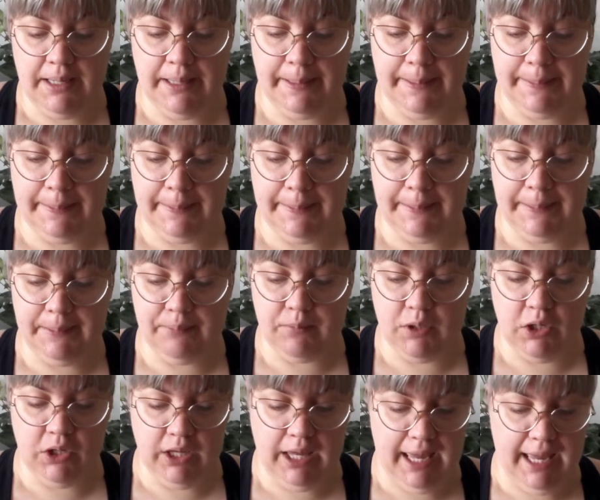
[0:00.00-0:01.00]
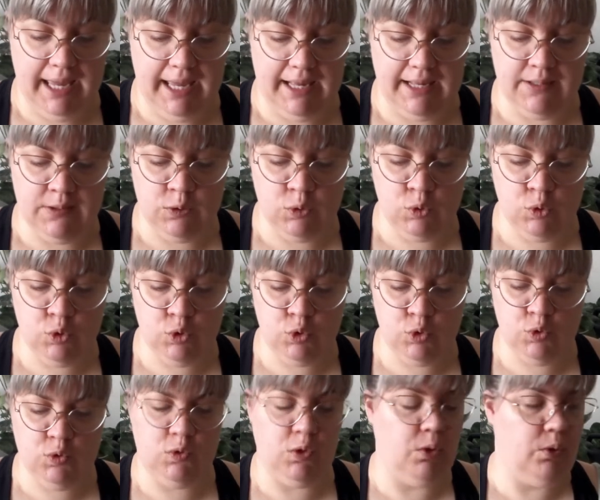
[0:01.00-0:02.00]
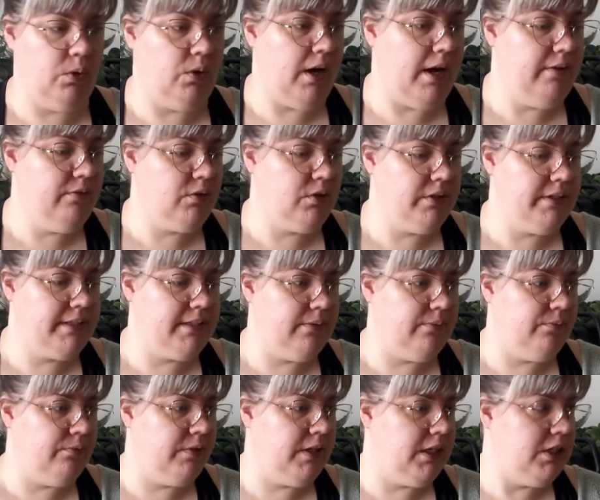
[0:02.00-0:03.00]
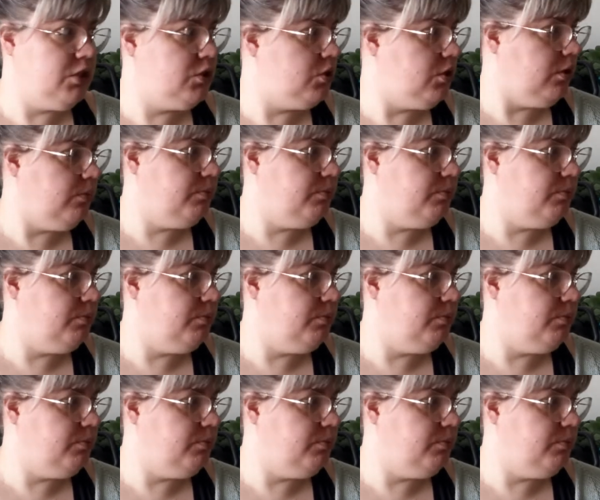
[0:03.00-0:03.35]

Okay, so I've got some finished